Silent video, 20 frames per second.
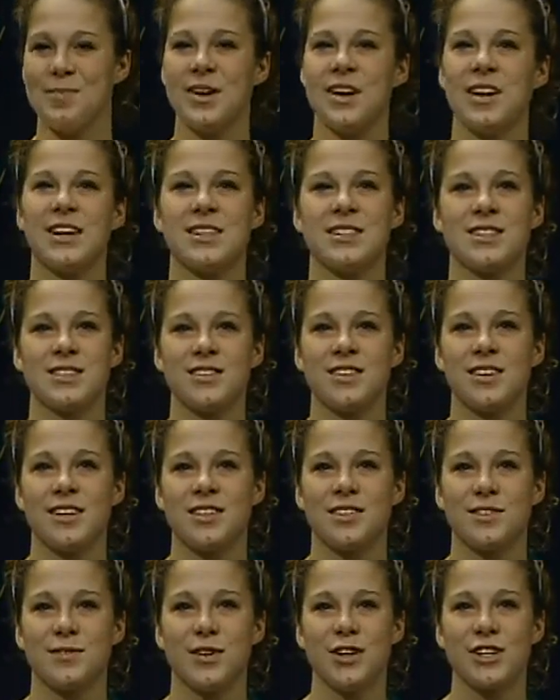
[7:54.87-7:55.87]
but it's
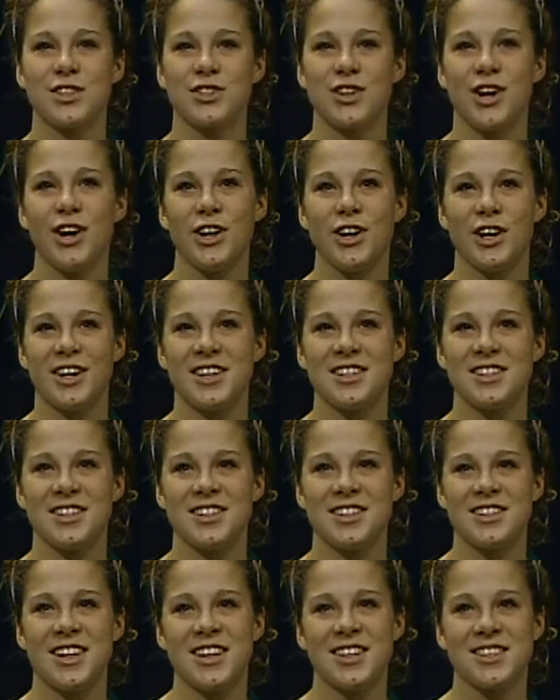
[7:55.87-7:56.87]
it's far stronger because
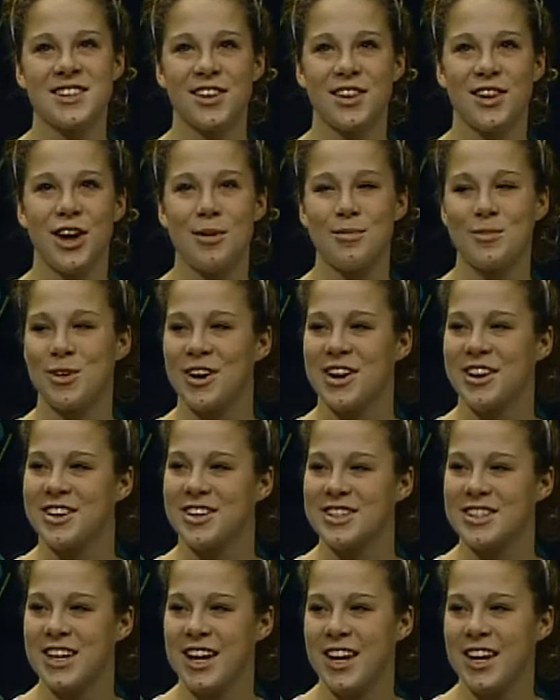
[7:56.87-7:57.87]
it takes a lot more
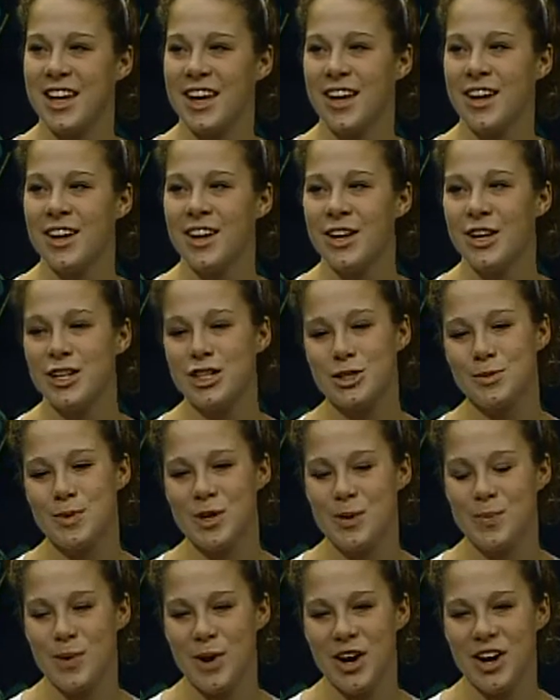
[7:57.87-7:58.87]
understanding to be
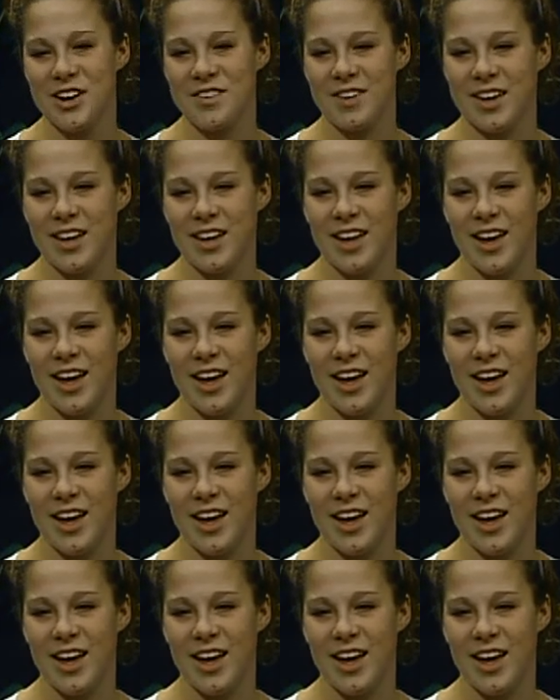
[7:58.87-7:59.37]
a part of it,